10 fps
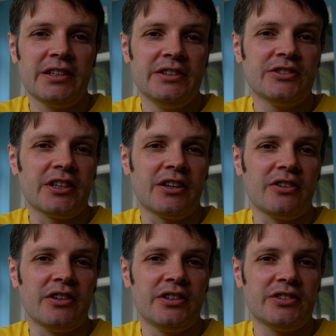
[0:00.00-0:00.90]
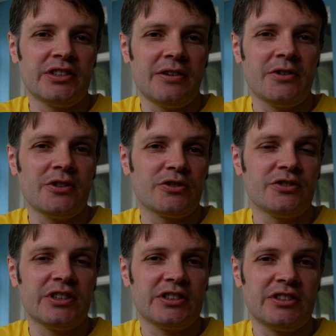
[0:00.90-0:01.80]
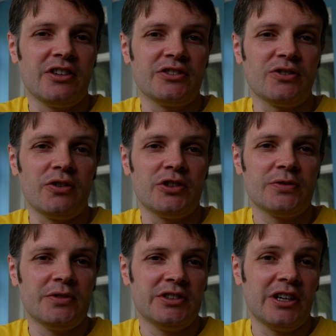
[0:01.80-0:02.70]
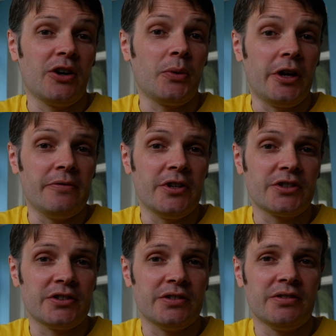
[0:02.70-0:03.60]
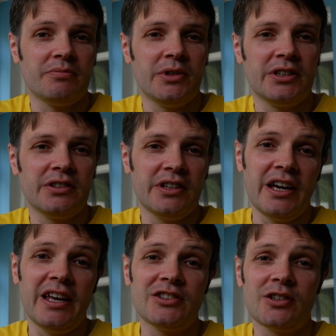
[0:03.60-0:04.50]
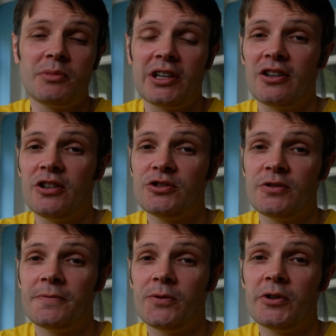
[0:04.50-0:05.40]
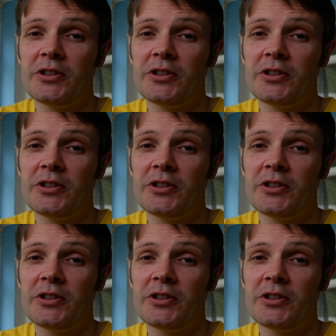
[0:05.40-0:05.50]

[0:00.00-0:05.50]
Intel at $769 for the DIY version, meaning it ends up being $140 or